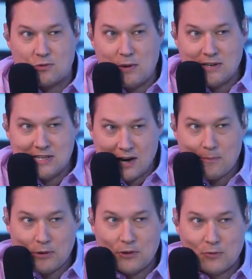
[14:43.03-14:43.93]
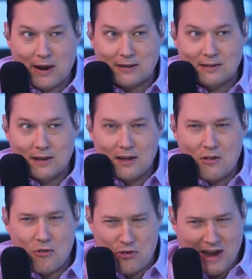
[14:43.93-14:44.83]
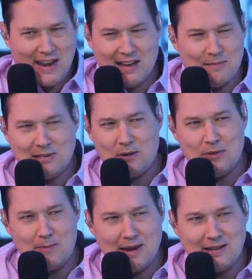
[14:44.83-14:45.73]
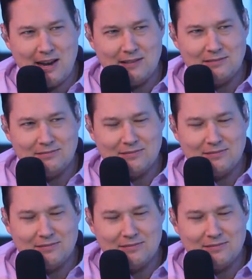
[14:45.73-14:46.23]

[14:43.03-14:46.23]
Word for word: We doubled the rate. Then he comes out with a mandate.